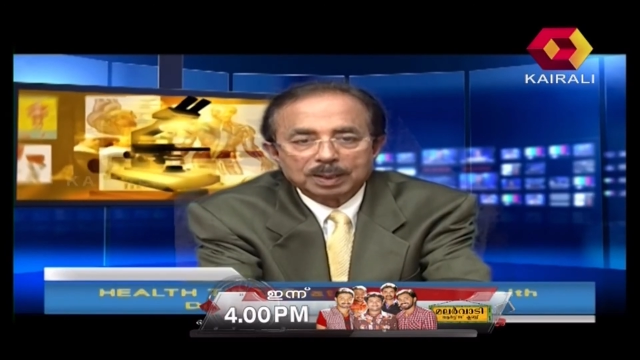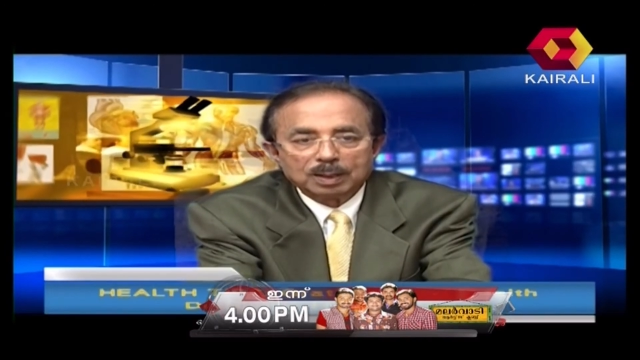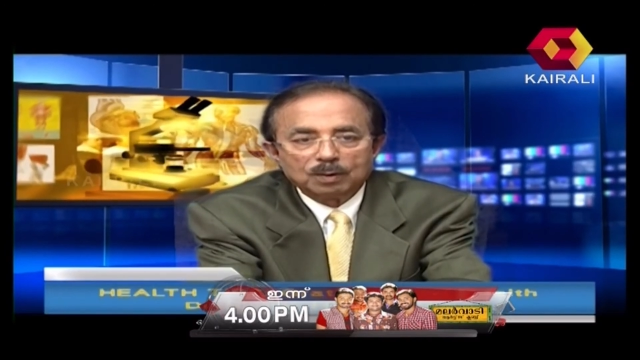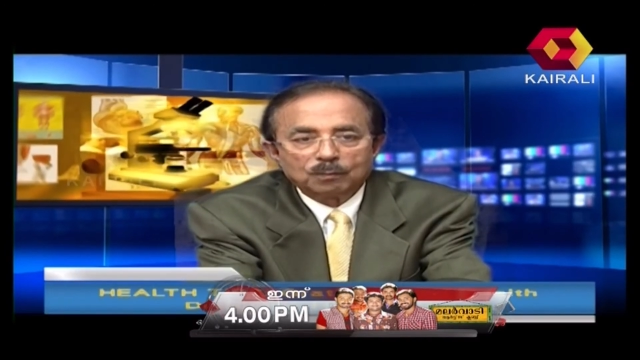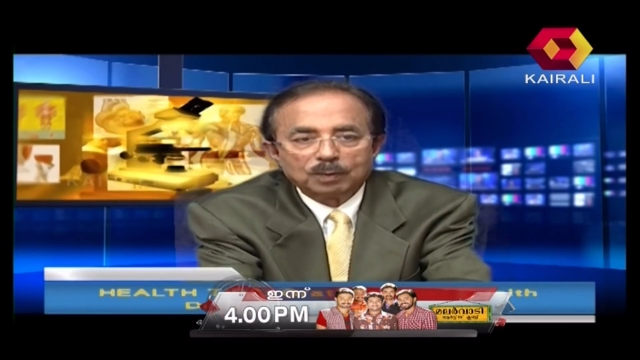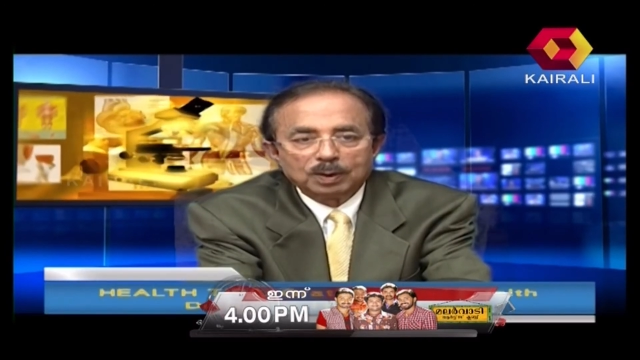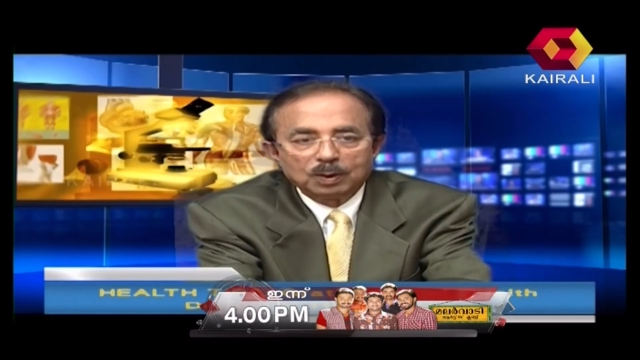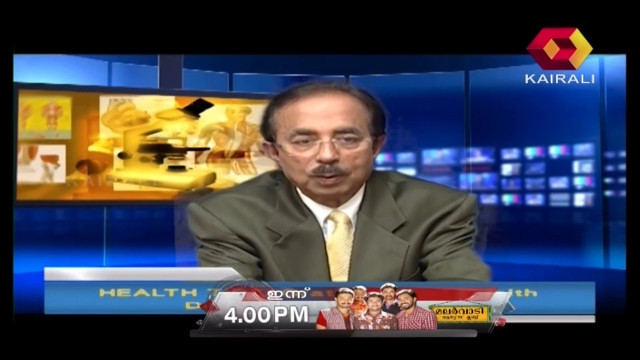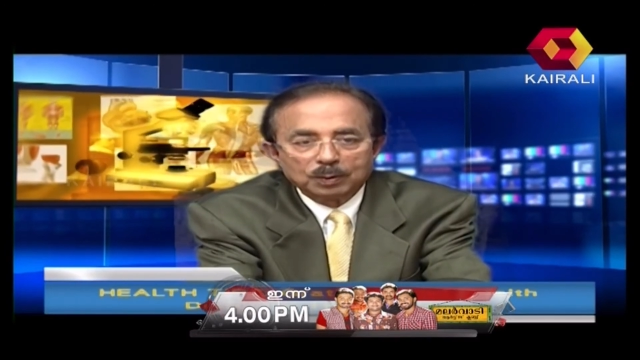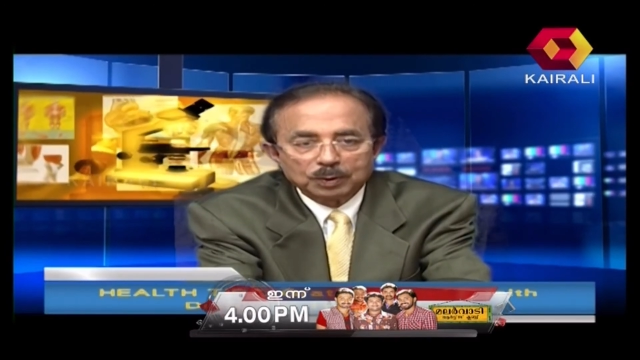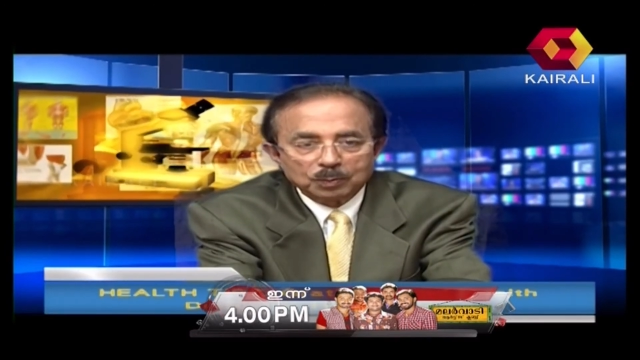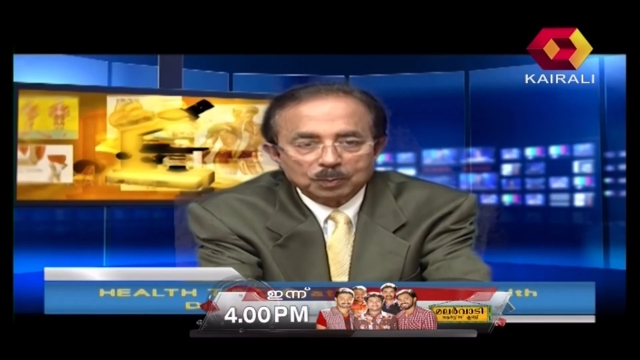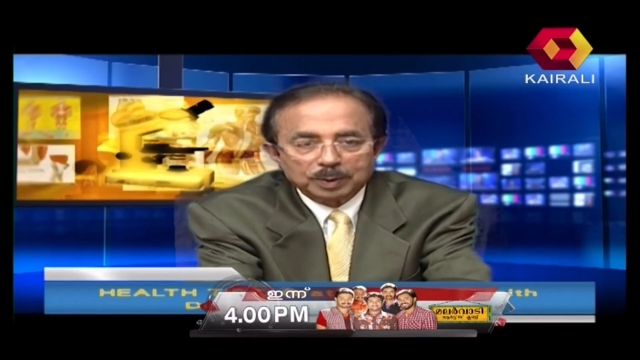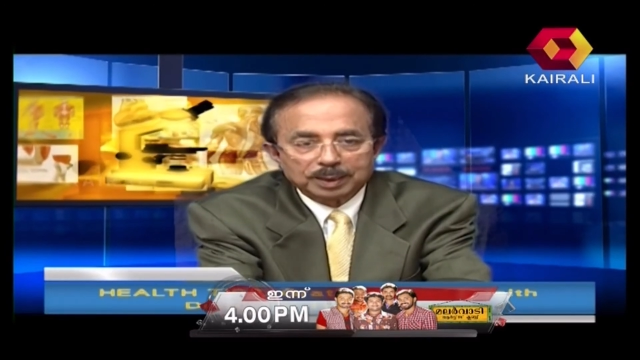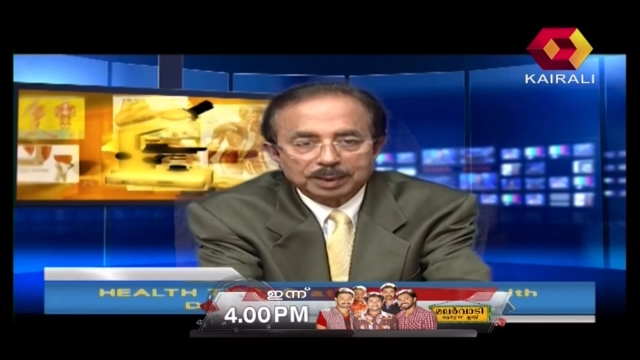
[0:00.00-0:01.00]
and fellow
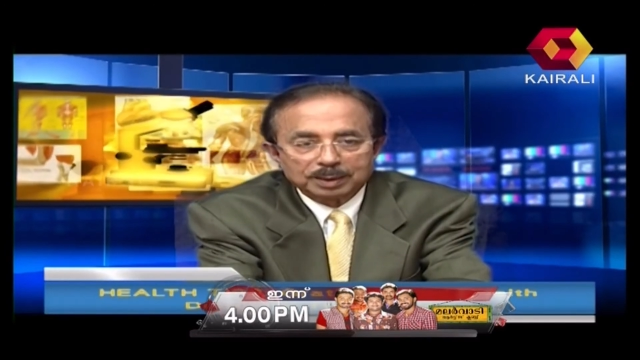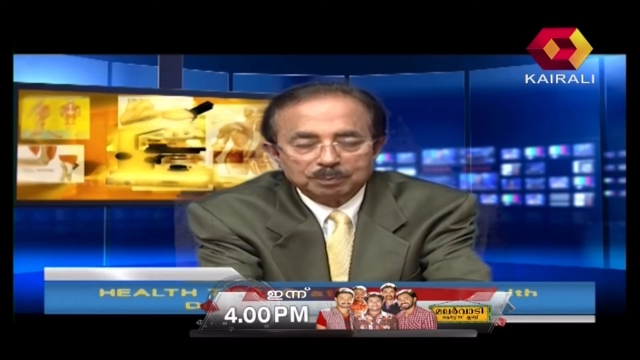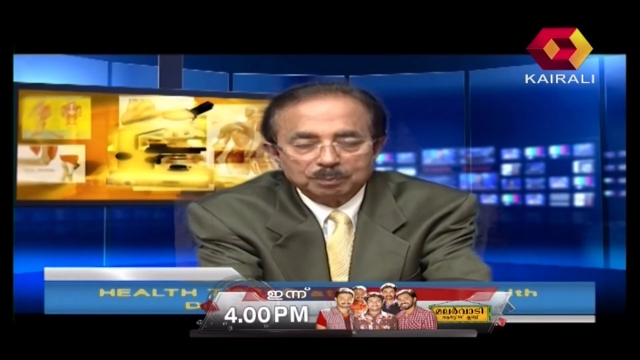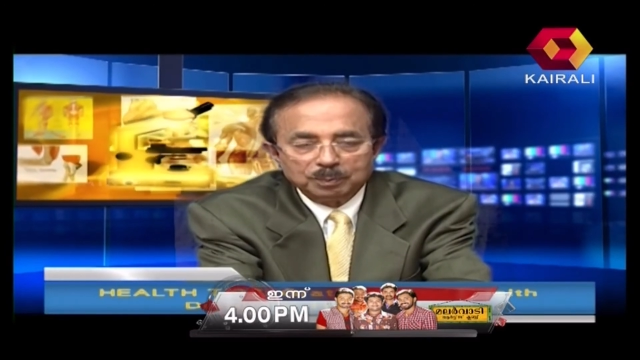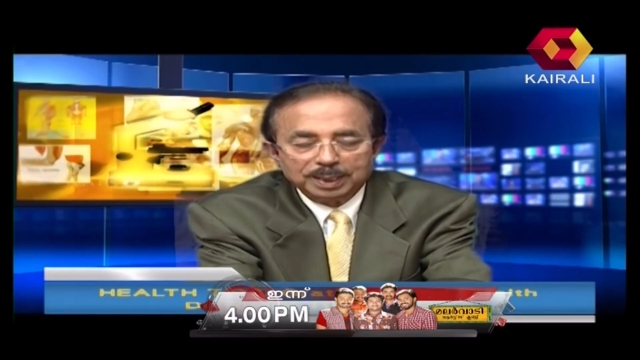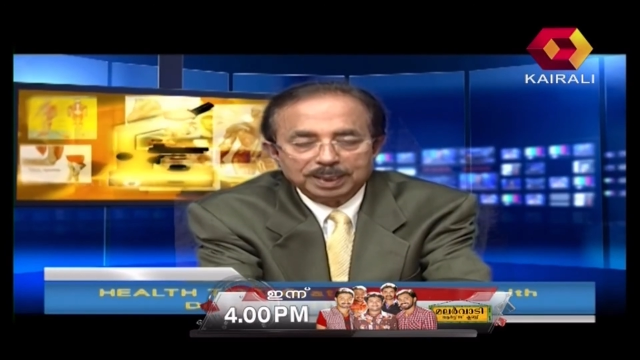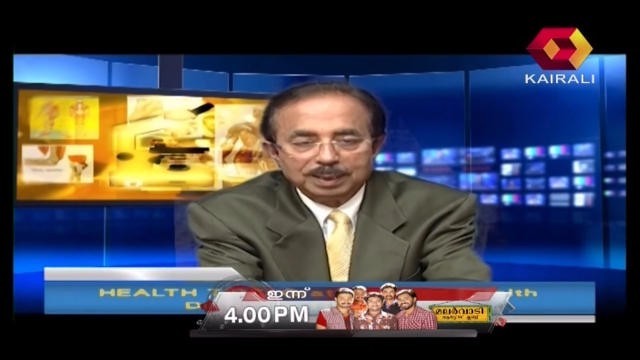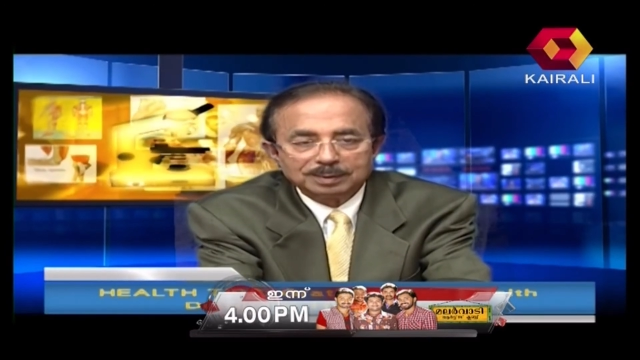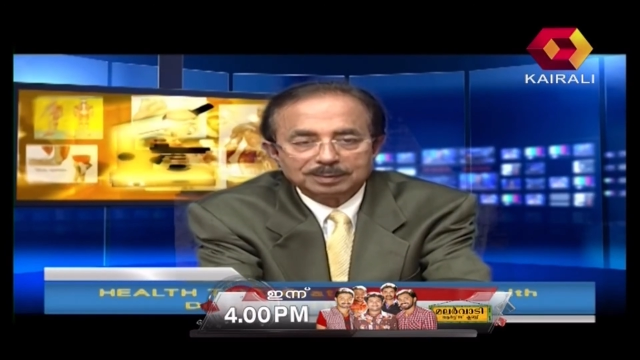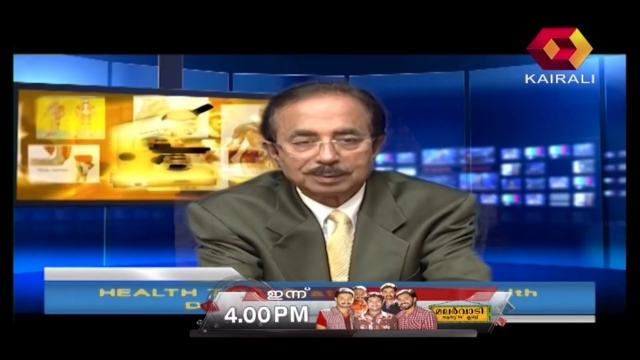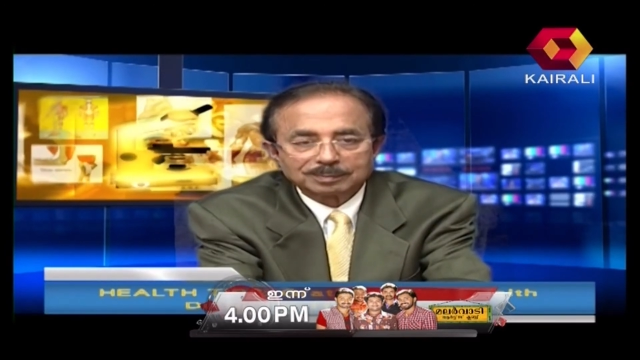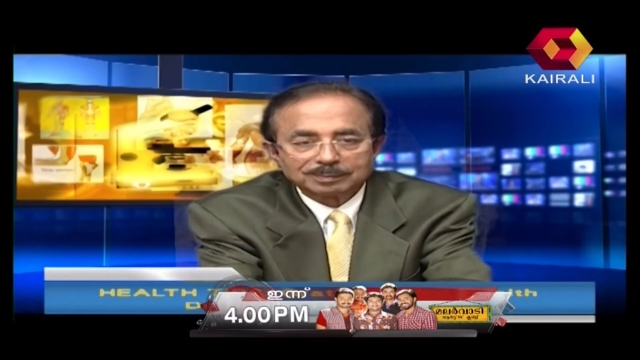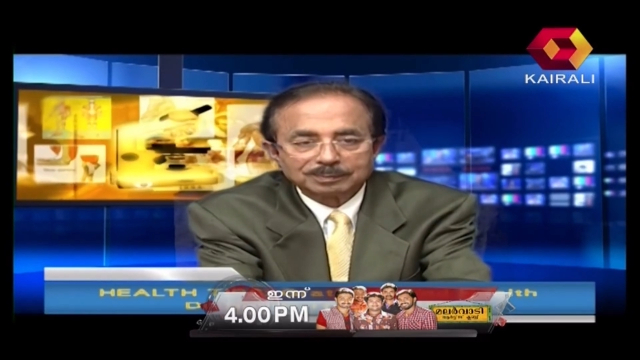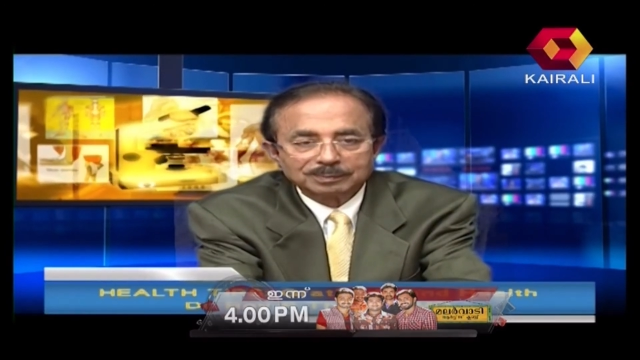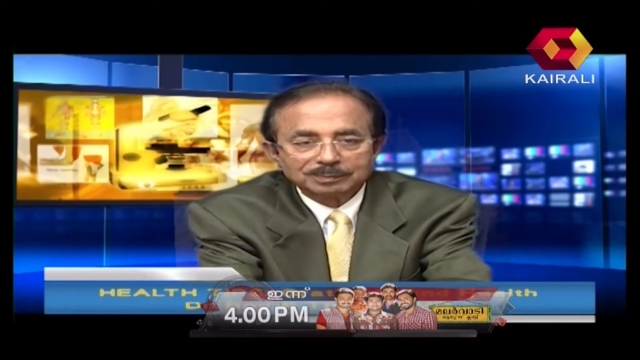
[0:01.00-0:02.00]
human beings.